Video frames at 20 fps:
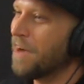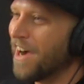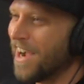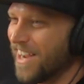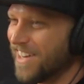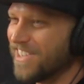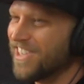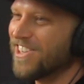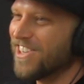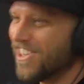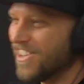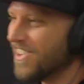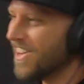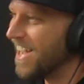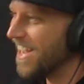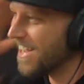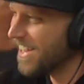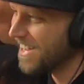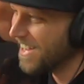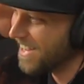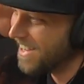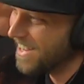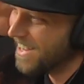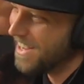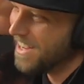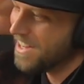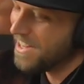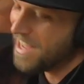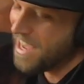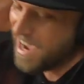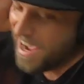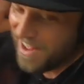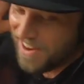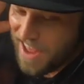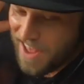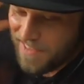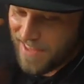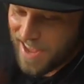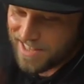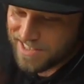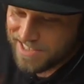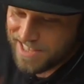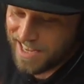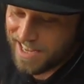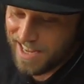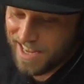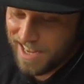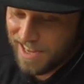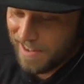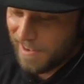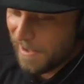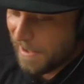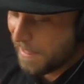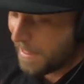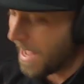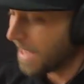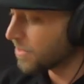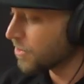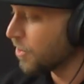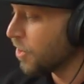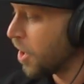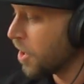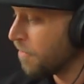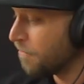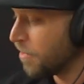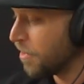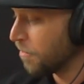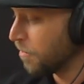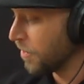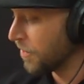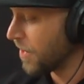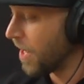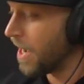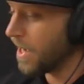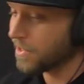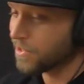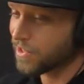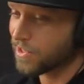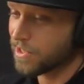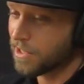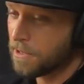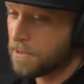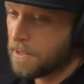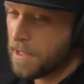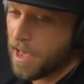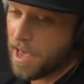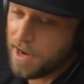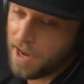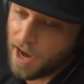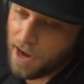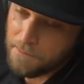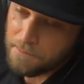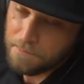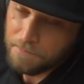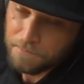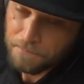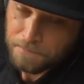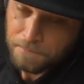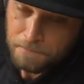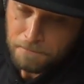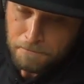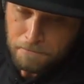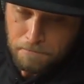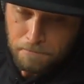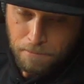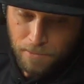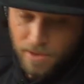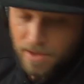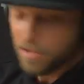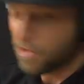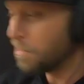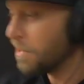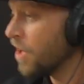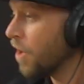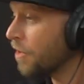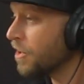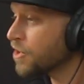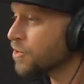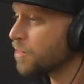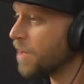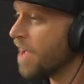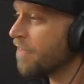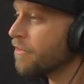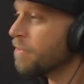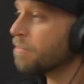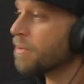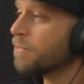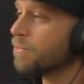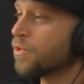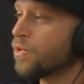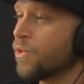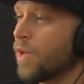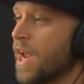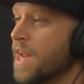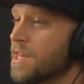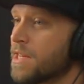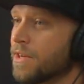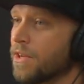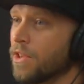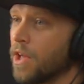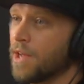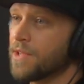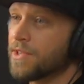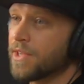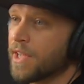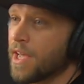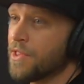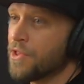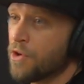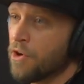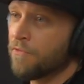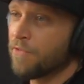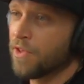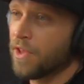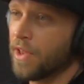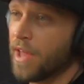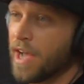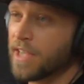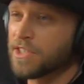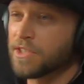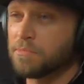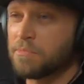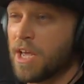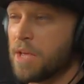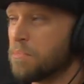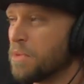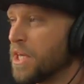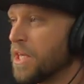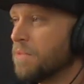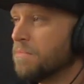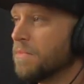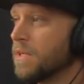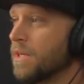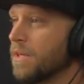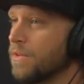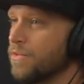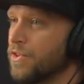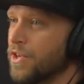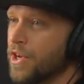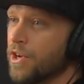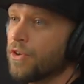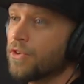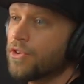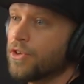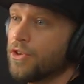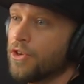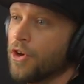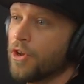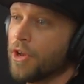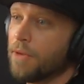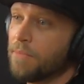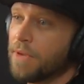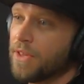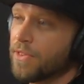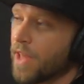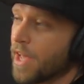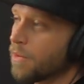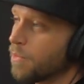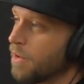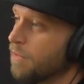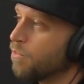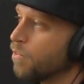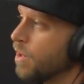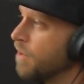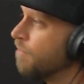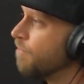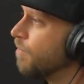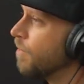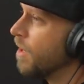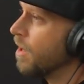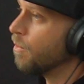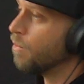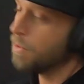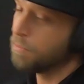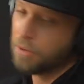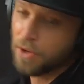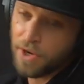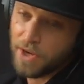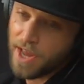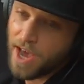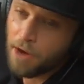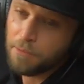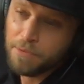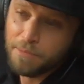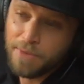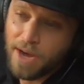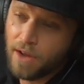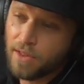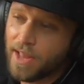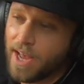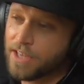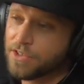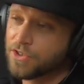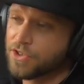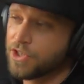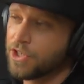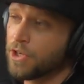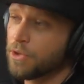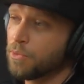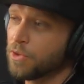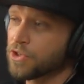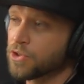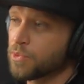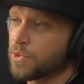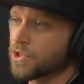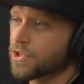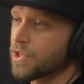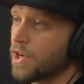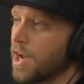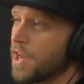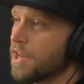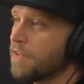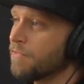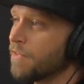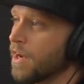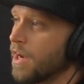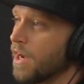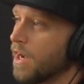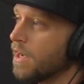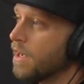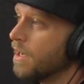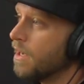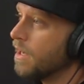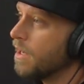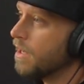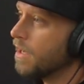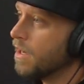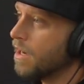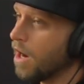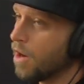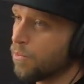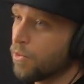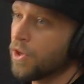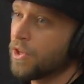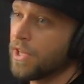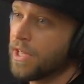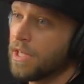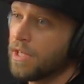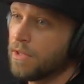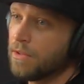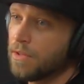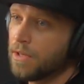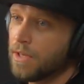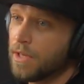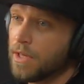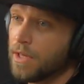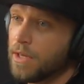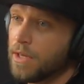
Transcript: mine, you know, like, yeah. And that's, that's a lot of it with us. And um, to be honest, we haven't been creating a lot together over the last maybe year. You know what I mean? Like we we've we put an album out last year, which was kind of a a really